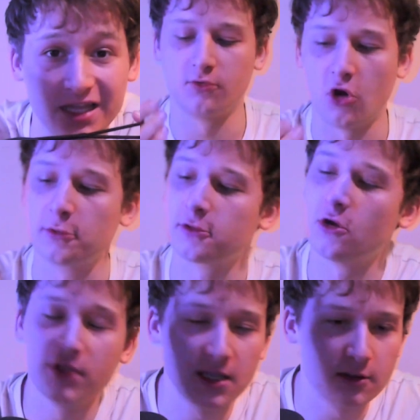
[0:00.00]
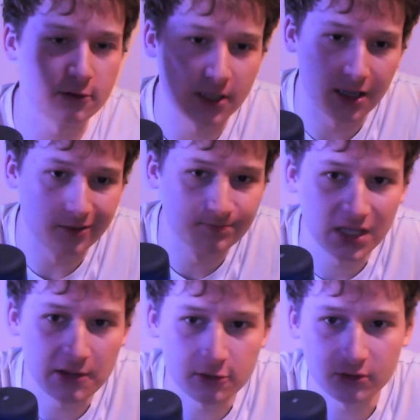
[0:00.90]
Right, so these
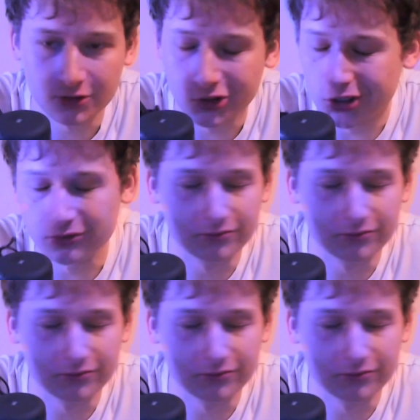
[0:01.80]
are good,